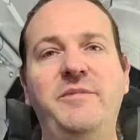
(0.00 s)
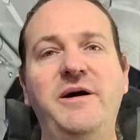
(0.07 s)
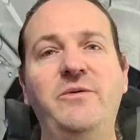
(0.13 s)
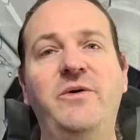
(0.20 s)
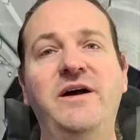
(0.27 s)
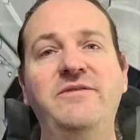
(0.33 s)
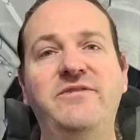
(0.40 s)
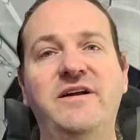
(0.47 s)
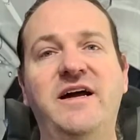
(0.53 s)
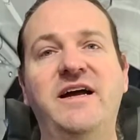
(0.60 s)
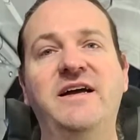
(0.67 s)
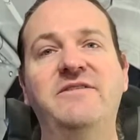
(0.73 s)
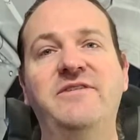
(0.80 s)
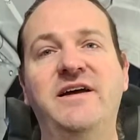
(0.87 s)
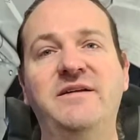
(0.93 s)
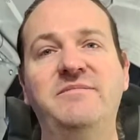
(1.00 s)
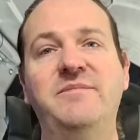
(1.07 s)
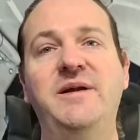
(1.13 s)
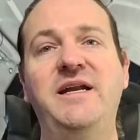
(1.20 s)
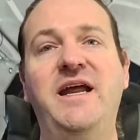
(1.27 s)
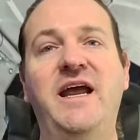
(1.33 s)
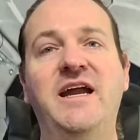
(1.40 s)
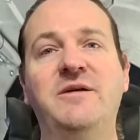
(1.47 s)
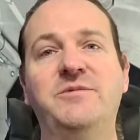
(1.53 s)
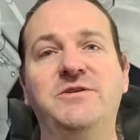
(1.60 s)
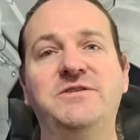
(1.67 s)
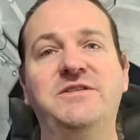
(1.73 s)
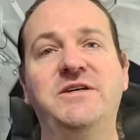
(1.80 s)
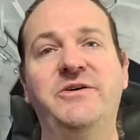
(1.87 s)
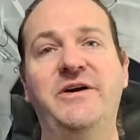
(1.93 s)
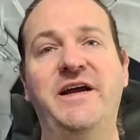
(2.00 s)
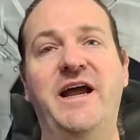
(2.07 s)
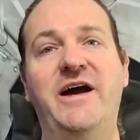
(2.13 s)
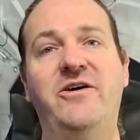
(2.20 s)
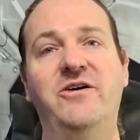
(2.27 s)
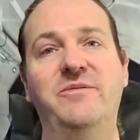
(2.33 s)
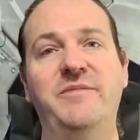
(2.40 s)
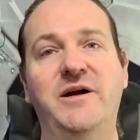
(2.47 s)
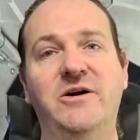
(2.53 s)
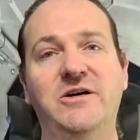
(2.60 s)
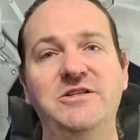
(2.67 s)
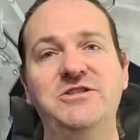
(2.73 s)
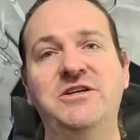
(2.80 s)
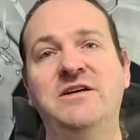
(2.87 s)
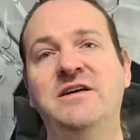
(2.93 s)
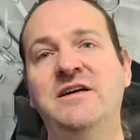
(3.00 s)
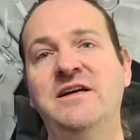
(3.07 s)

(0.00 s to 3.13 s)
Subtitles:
my wife and I have had many animals during our marriage.